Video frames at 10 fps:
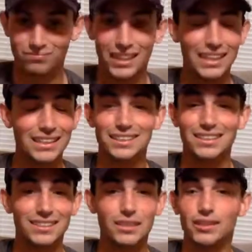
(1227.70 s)
again,
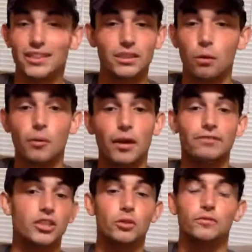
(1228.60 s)
this is what we're going to
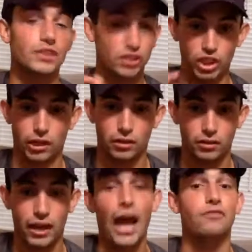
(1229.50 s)
have to deal with for this year.
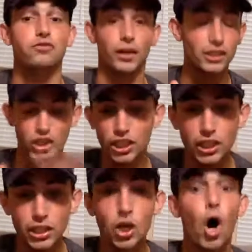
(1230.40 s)
After next
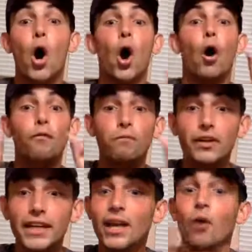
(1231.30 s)
year,
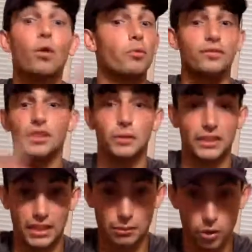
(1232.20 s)
hopefully, we won't have to deal with
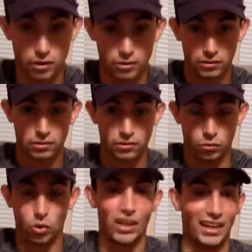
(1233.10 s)
this anymore,
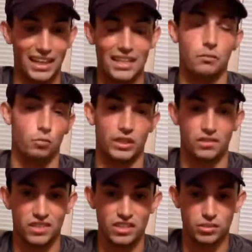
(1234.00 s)
or like with
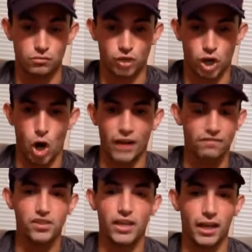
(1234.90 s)
this regard. I
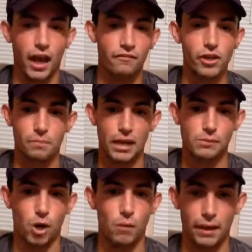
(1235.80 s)
feel like
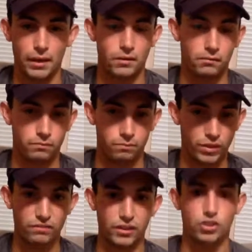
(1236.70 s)
baseball may
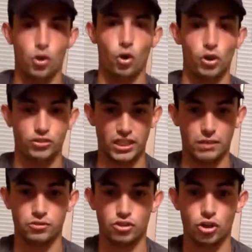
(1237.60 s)
convince all their
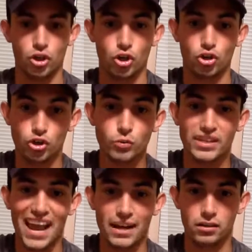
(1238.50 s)
teams to
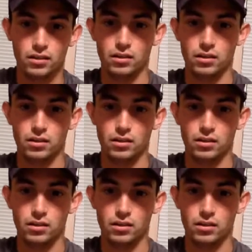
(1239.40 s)
get